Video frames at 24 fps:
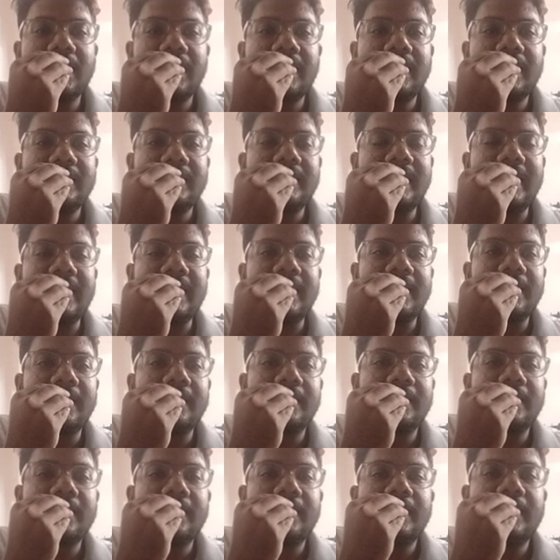Then
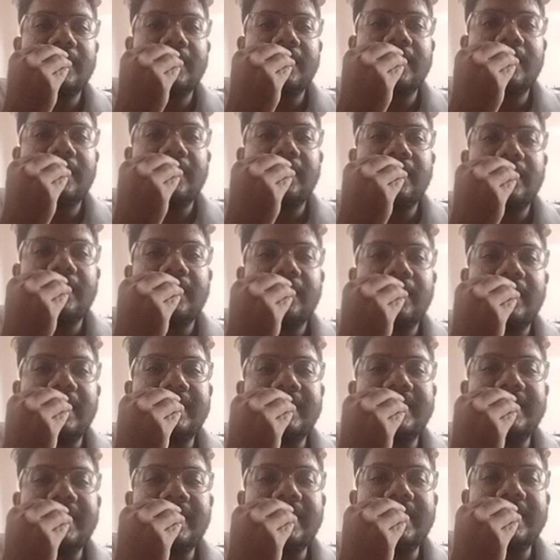
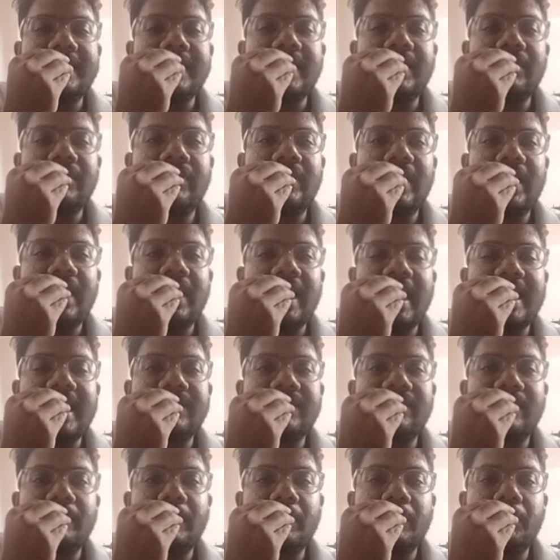let's see the significant
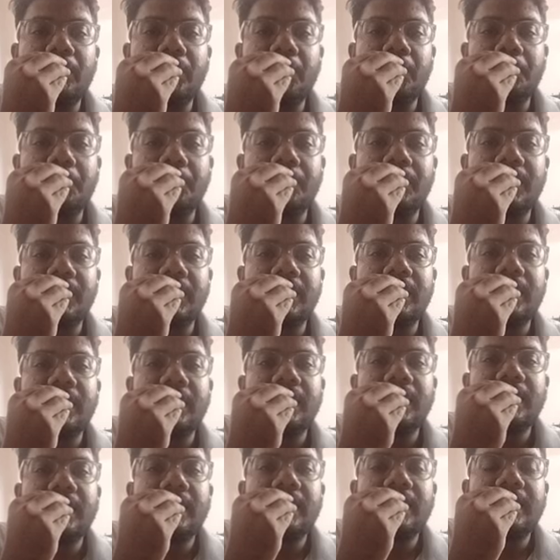lines from the poem.
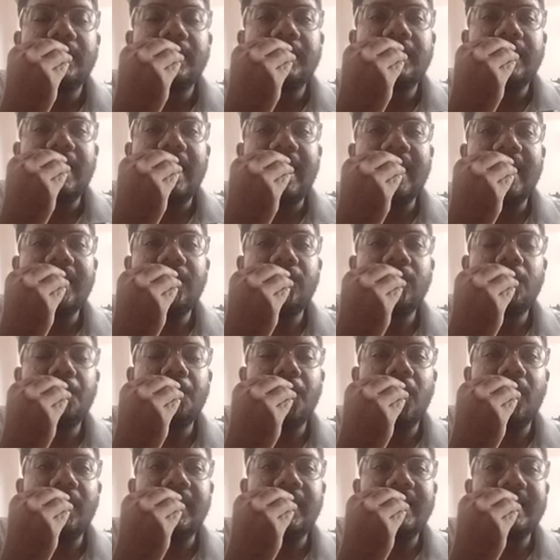I don't know
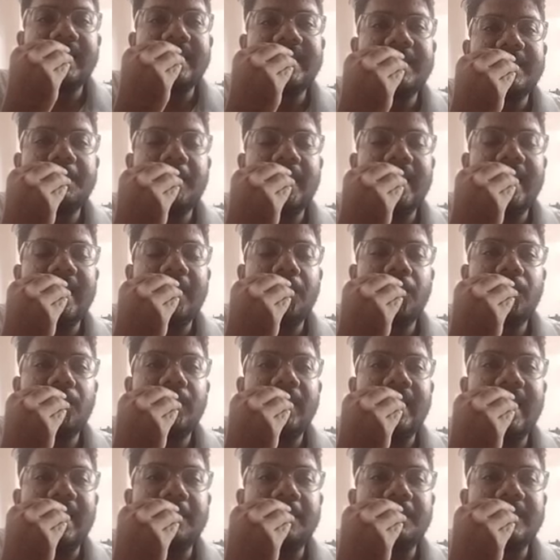politics, but I know the
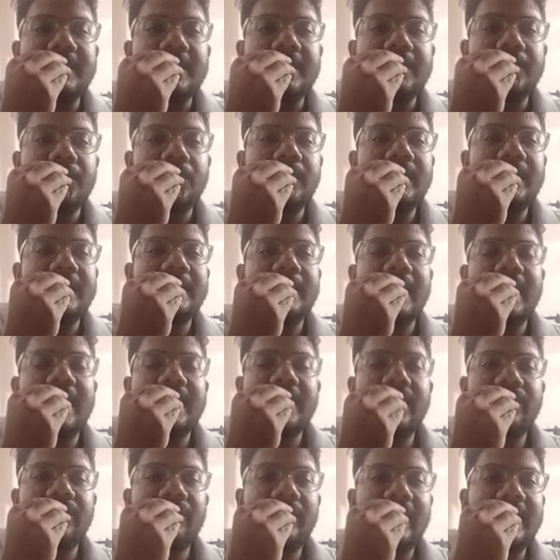names. So this line
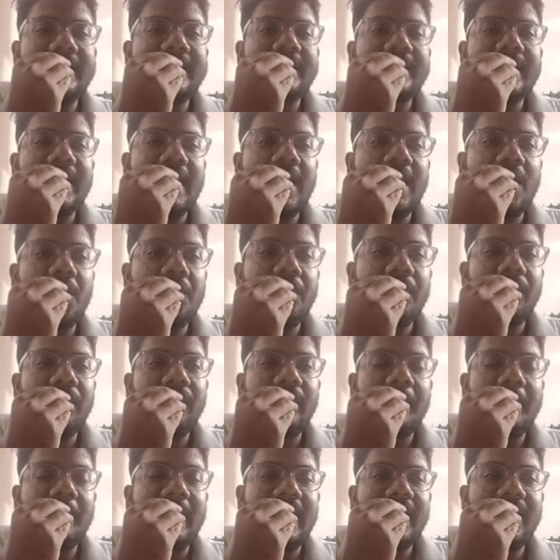reflects how
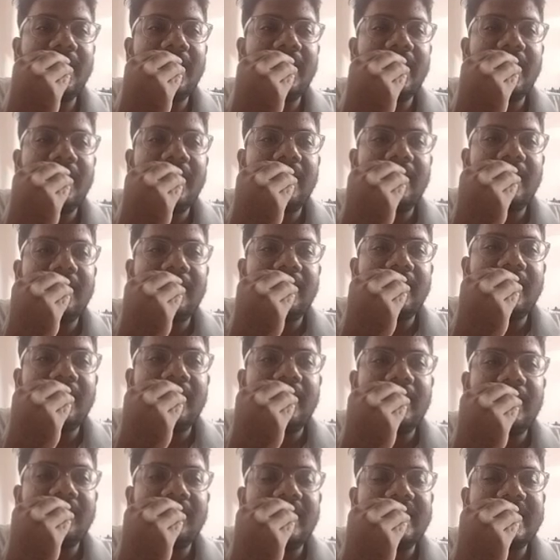women
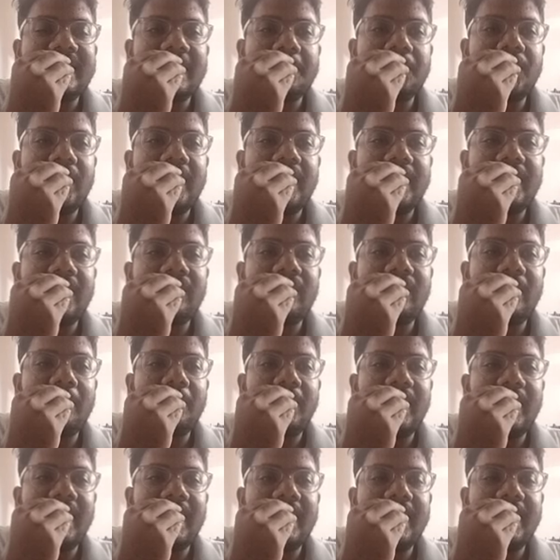were subjugated from
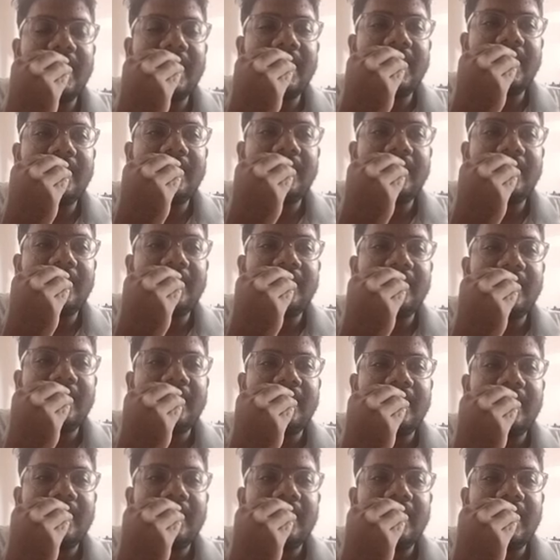taking
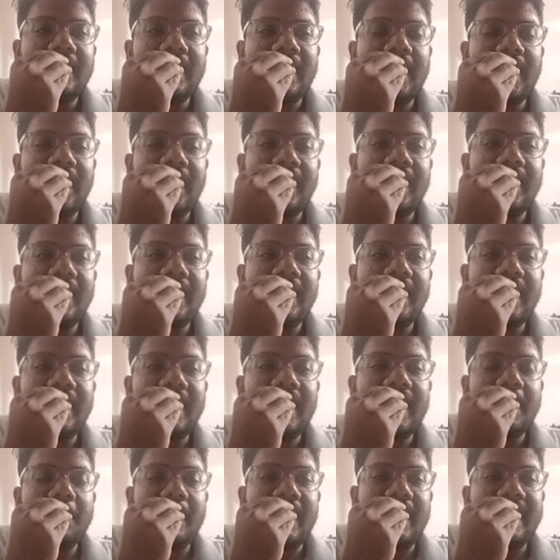a career in
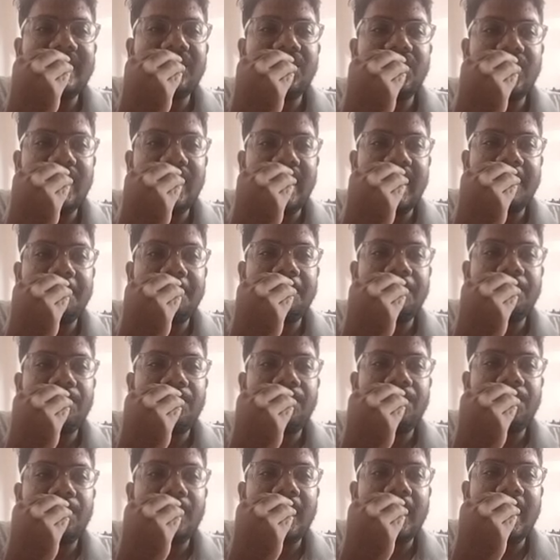any mainstream
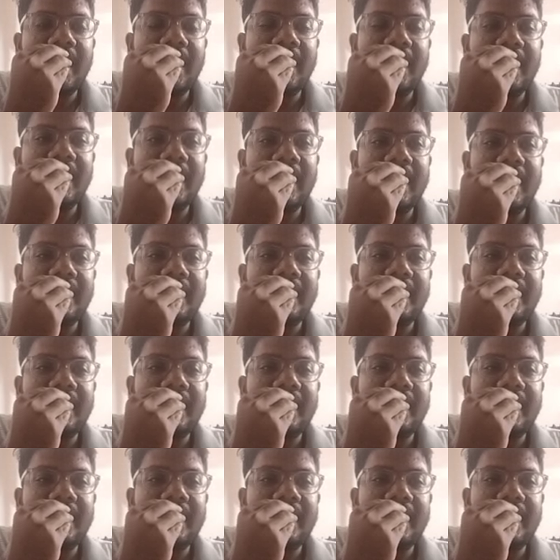area,